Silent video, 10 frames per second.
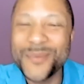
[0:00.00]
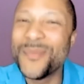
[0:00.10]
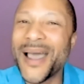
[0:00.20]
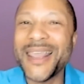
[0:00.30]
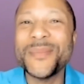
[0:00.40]

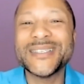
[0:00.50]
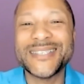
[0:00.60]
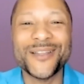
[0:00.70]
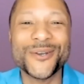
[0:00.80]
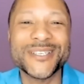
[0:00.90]
My name is
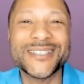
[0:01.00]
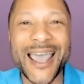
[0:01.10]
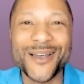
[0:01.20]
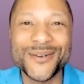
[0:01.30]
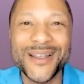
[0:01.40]
Zaylore
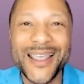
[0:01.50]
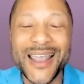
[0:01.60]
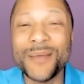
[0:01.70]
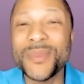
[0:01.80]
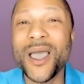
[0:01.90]
Stout,
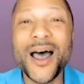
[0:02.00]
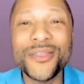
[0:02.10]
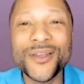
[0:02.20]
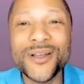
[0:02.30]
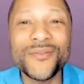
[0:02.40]
and I'm the
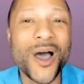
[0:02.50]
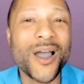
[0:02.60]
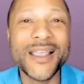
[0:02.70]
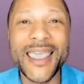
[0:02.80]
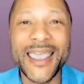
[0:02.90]
author of
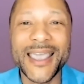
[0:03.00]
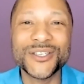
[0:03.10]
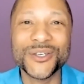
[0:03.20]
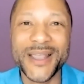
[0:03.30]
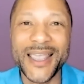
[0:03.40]
Our Gay
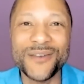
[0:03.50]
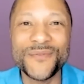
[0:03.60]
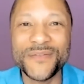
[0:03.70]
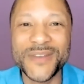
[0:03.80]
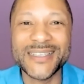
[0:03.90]
History in
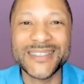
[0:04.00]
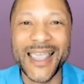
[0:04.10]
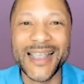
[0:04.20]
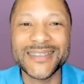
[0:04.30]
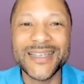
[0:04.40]
50
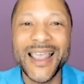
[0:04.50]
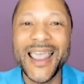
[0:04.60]
States,